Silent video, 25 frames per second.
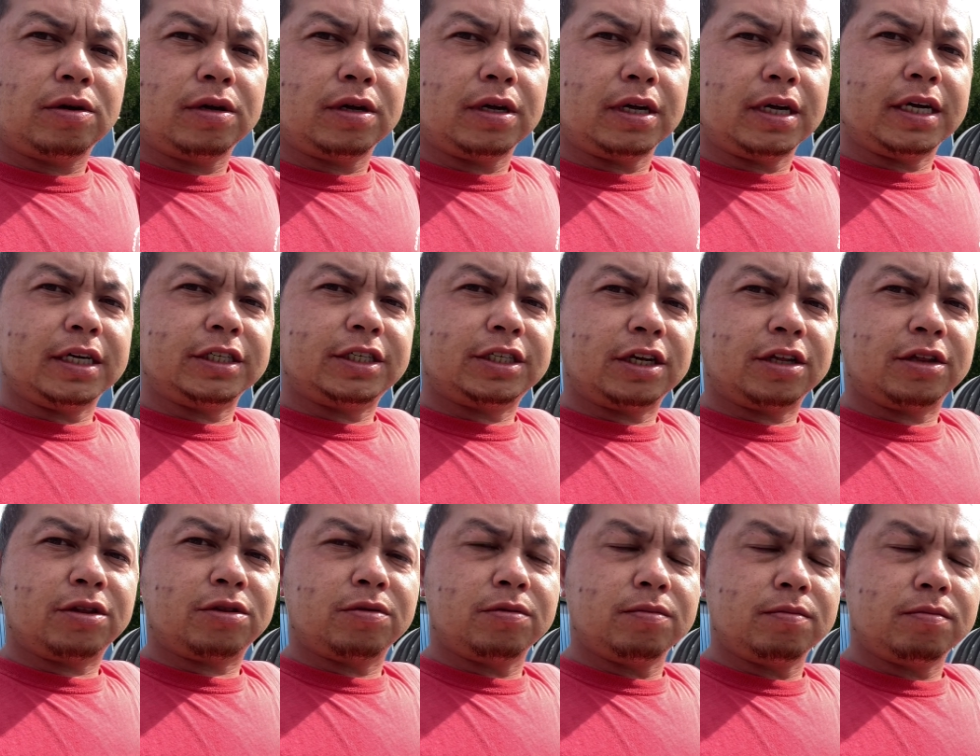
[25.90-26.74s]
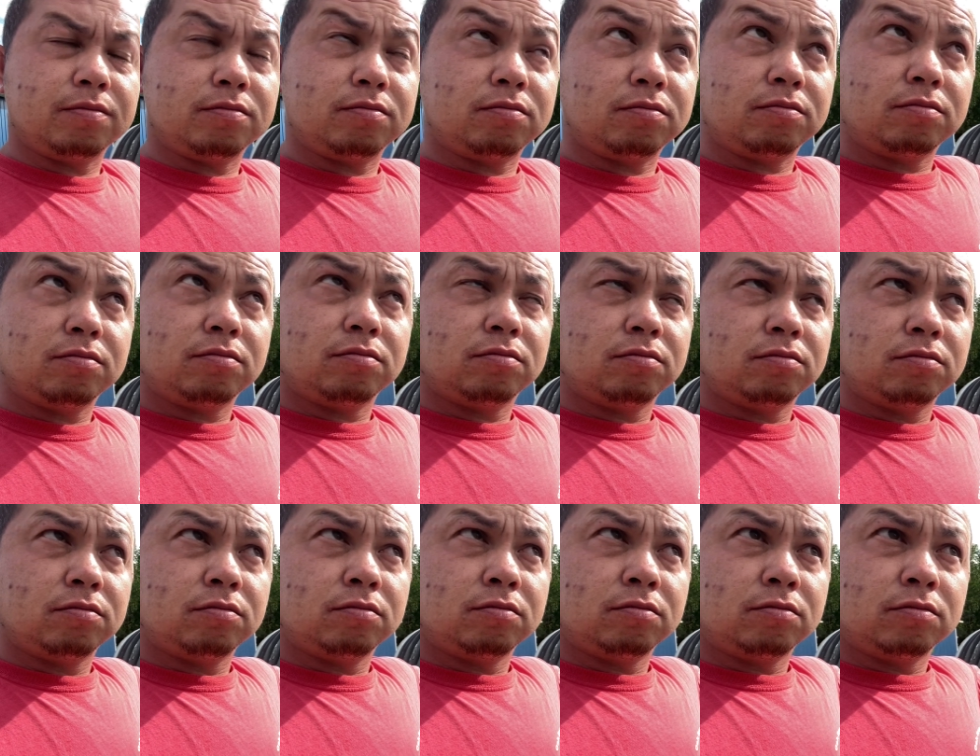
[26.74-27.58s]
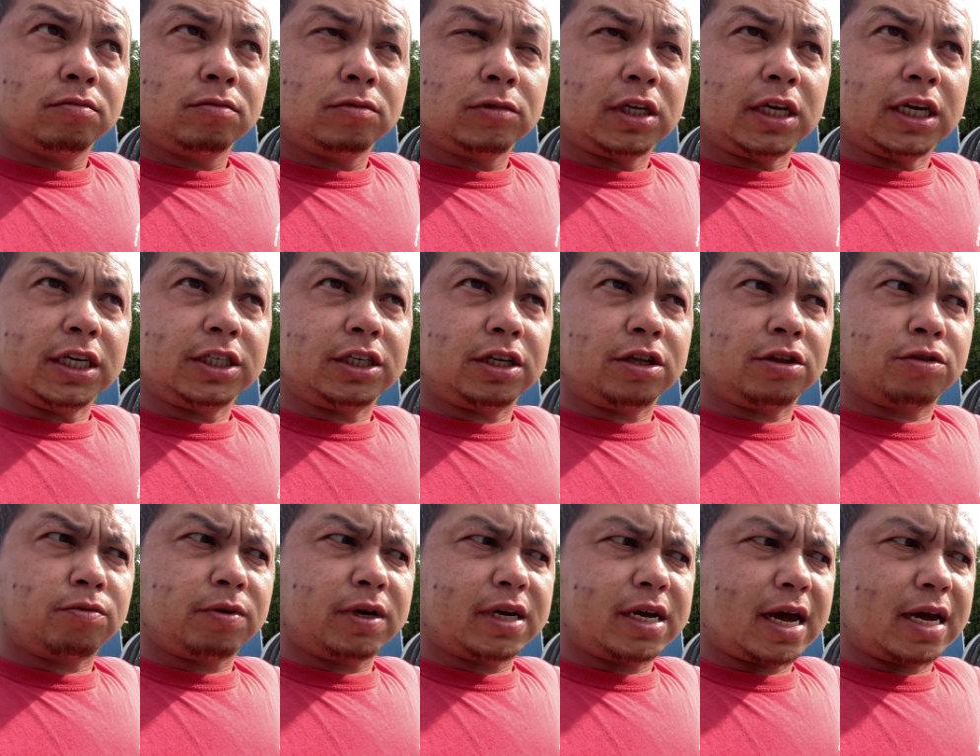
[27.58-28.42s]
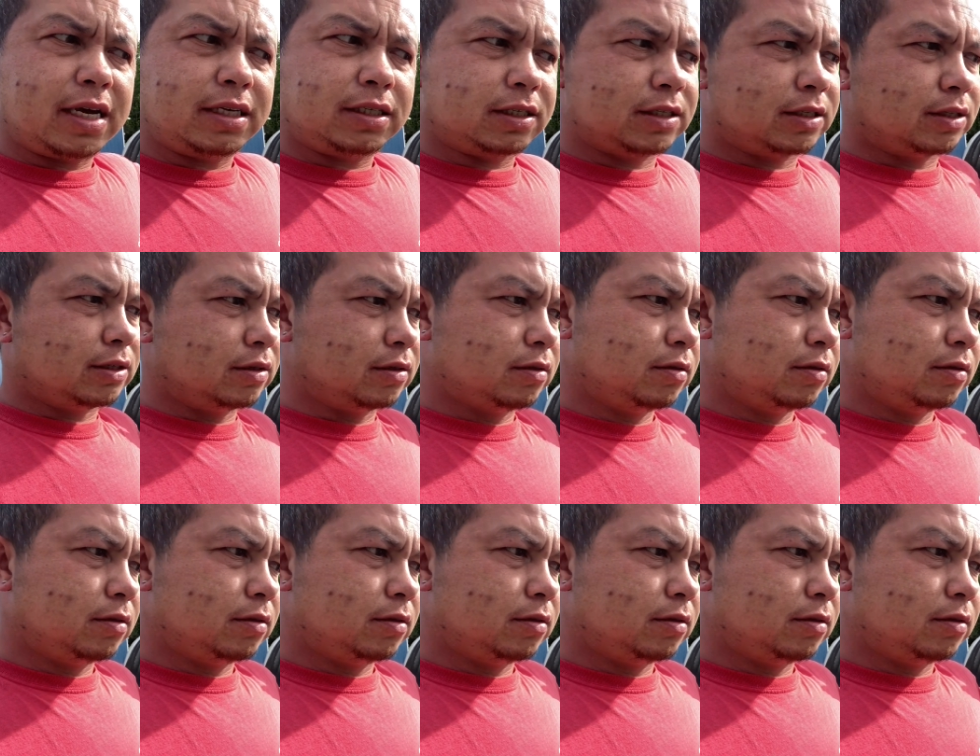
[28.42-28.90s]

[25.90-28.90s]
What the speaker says: inch and three eighths